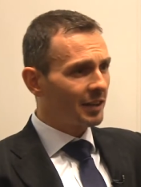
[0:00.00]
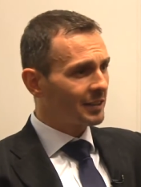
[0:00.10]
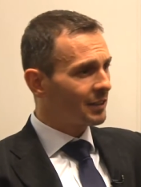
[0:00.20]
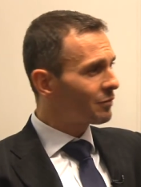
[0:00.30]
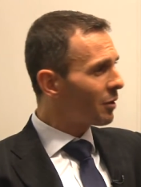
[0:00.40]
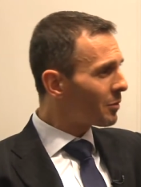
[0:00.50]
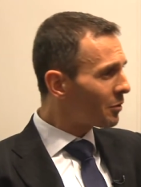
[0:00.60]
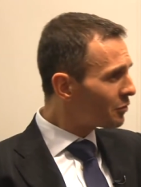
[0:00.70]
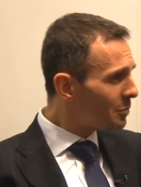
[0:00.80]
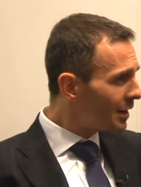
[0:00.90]
starting from
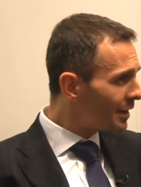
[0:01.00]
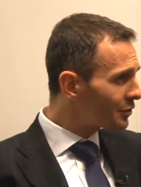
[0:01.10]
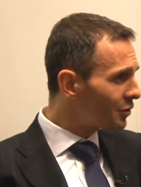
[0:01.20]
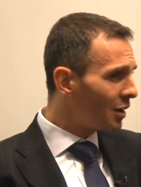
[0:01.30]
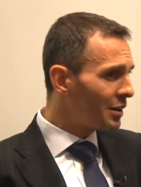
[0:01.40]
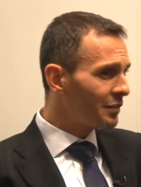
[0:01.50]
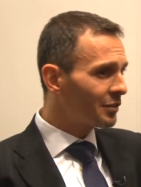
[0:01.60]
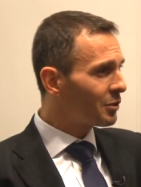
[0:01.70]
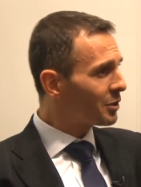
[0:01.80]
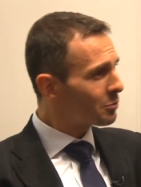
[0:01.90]
consumer electronics,
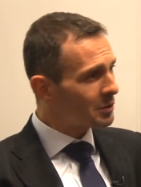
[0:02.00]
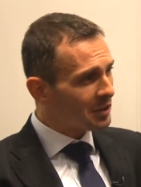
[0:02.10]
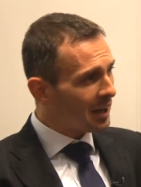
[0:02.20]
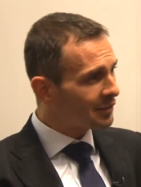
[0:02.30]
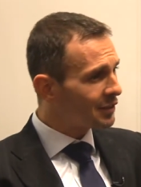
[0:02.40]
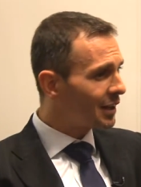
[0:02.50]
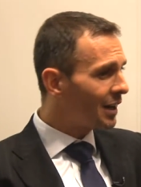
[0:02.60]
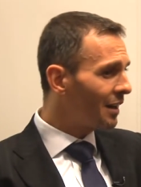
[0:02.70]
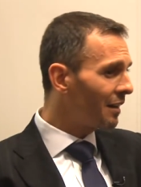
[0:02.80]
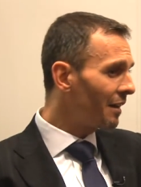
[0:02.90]
going to
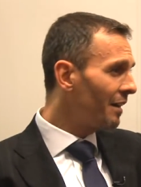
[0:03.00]
industrial,